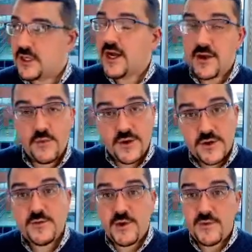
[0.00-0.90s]
I wonder
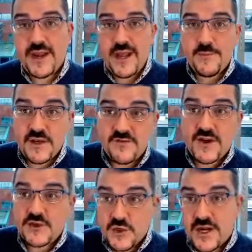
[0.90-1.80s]
what would happen if I
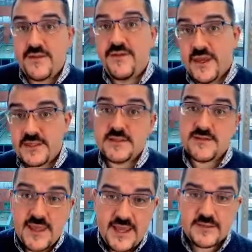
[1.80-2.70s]
tried this,
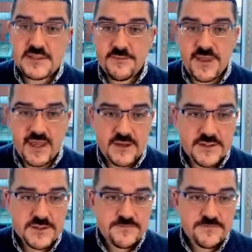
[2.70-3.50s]
that, something else.